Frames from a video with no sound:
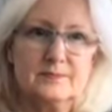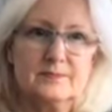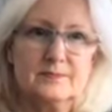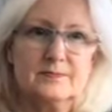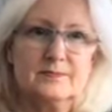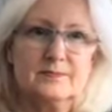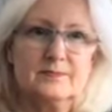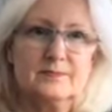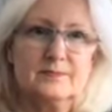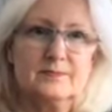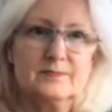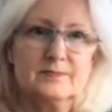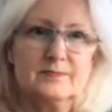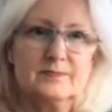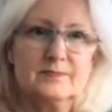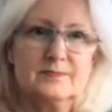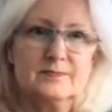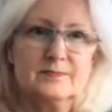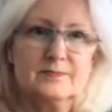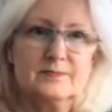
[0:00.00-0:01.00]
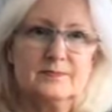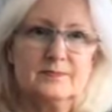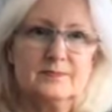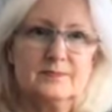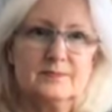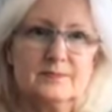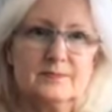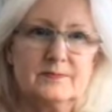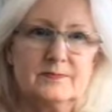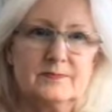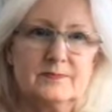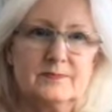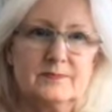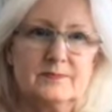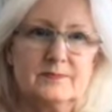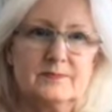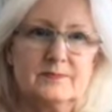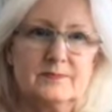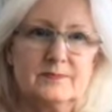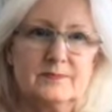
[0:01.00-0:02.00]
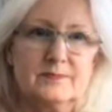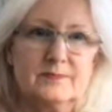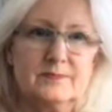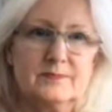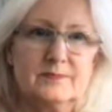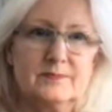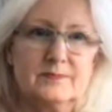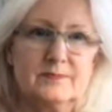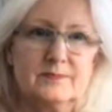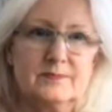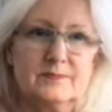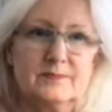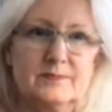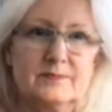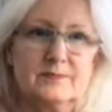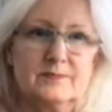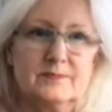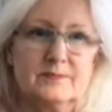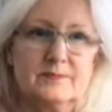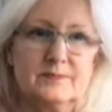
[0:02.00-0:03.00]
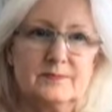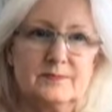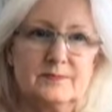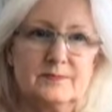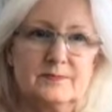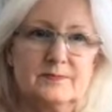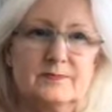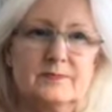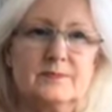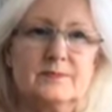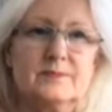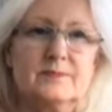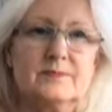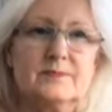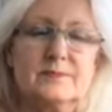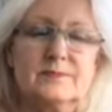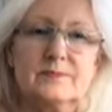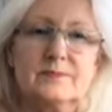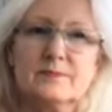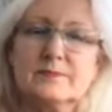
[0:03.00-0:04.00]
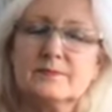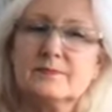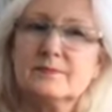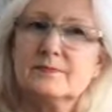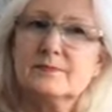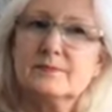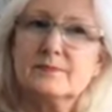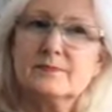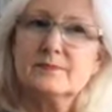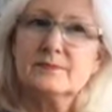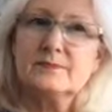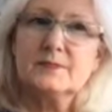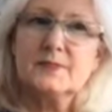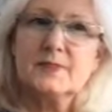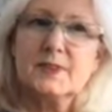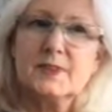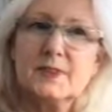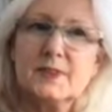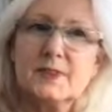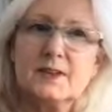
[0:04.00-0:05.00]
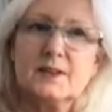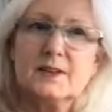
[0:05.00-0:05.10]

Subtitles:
(not speaking)